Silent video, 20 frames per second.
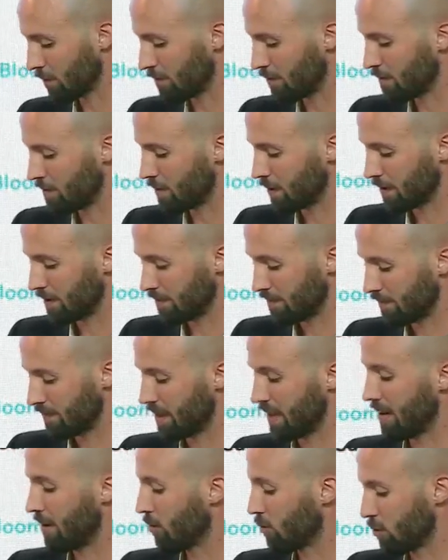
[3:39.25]
often, but
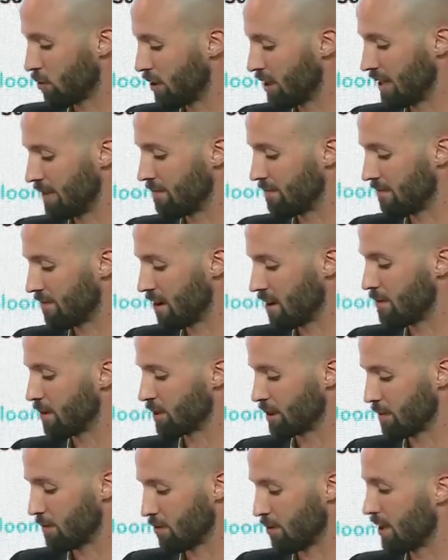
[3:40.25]
they are already very
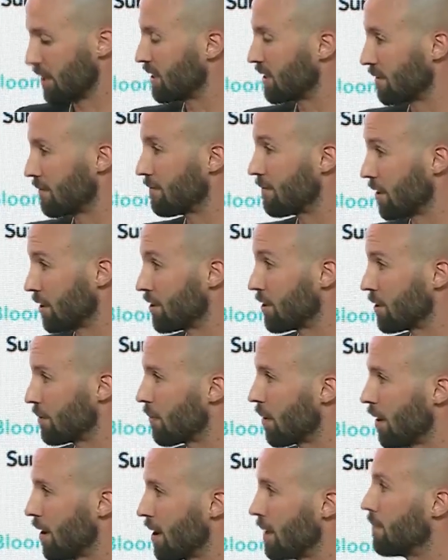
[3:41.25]
much embraced and funded
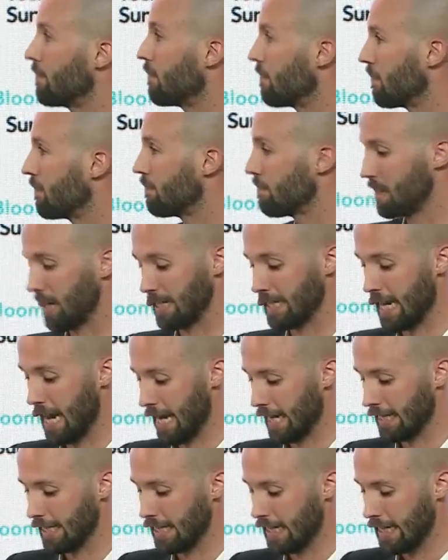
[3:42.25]
by big
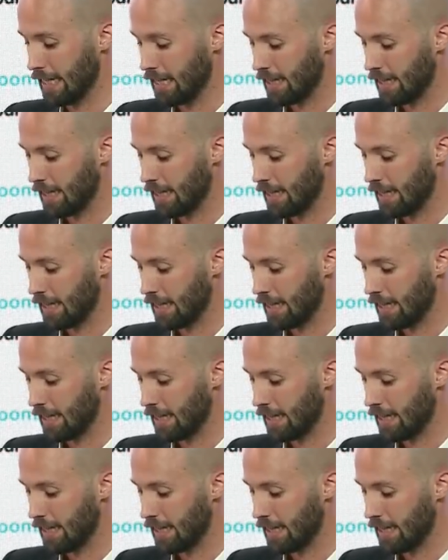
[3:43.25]
tech,